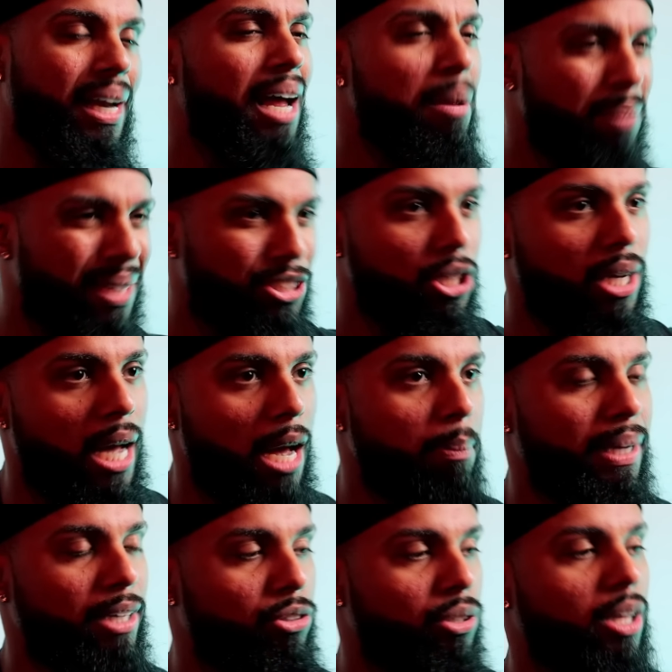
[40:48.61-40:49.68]
I mentioned
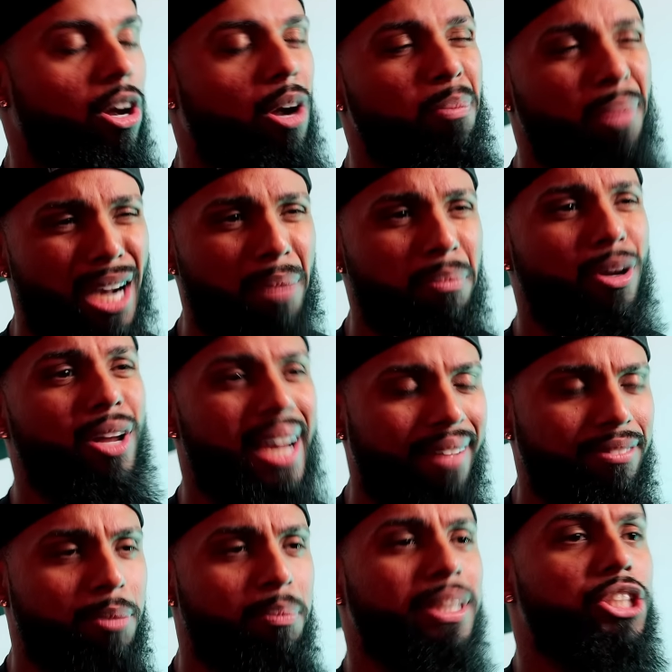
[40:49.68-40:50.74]
combat early on, but I'm going to
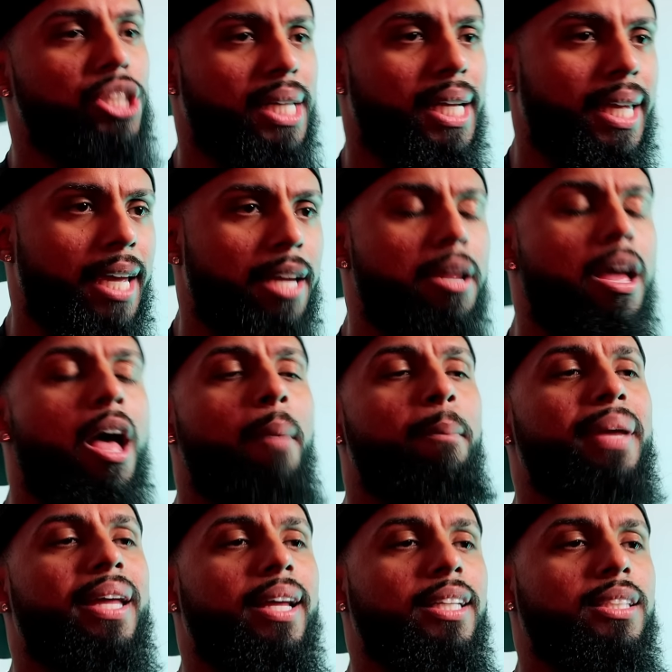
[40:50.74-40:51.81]
have to mention it again
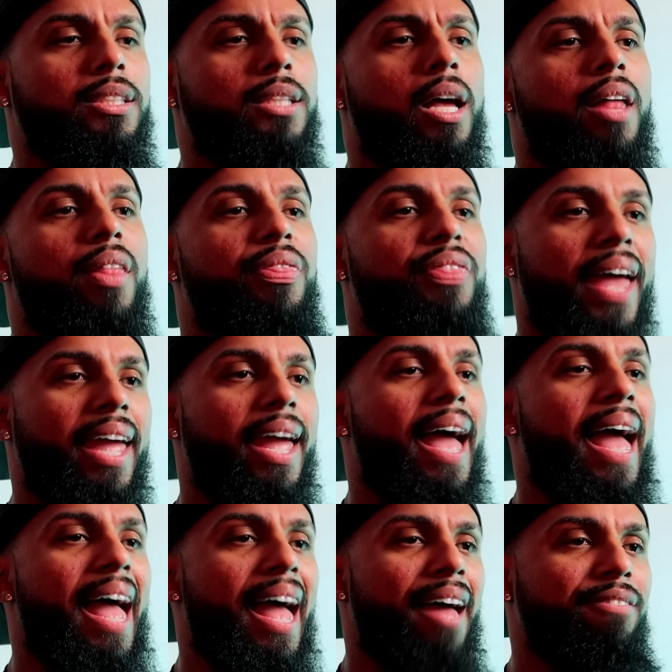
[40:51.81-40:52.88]
because they
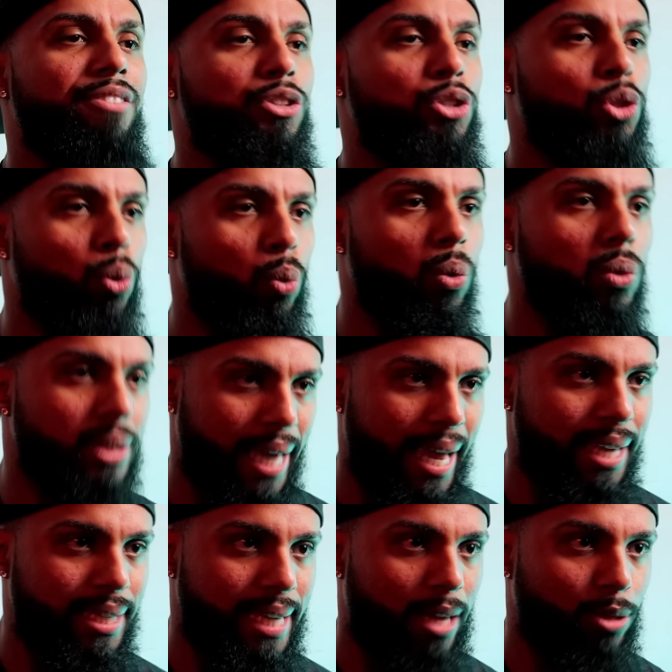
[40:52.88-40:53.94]
have dual
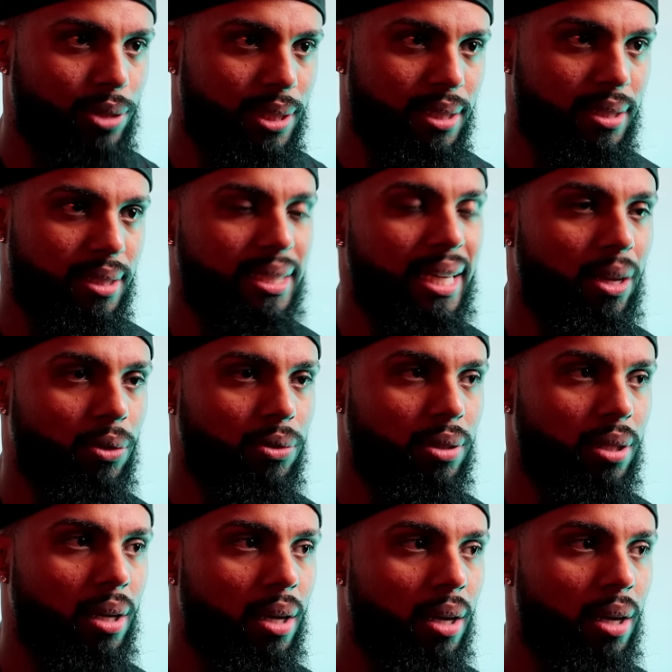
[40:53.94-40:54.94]
takedowns in stealth,